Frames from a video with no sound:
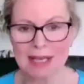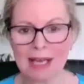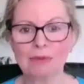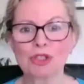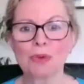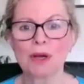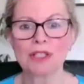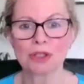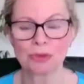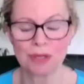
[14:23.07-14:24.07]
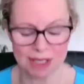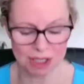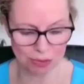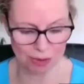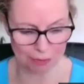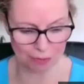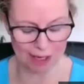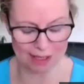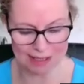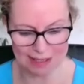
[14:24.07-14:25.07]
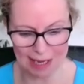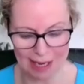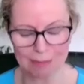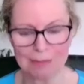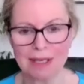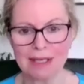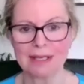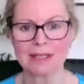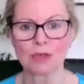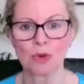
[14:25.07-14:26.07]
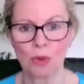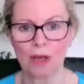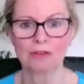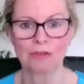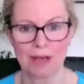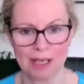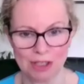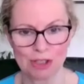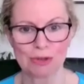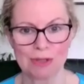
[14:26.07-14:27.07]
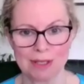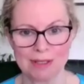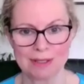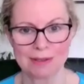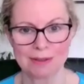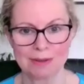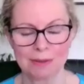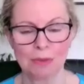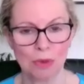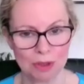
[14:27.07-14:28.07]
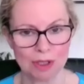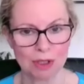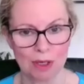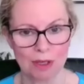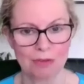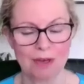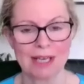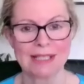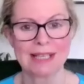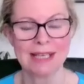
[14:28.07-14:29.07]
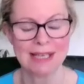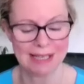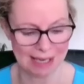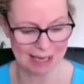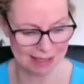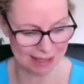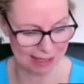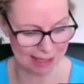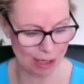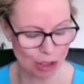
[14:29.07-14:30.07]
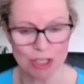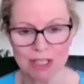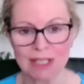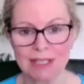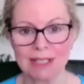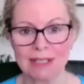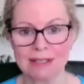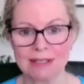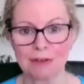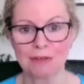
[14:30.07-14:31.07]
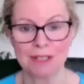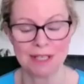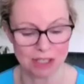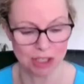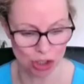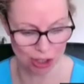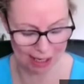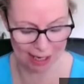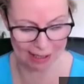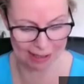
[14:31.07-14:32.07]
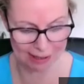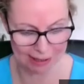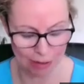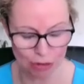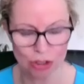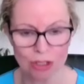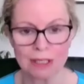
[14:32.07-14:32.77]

and we just want to reiterate, friends, Sam is qualified to do this, more than qualified. He has the connections he needs if he needs to check anything out.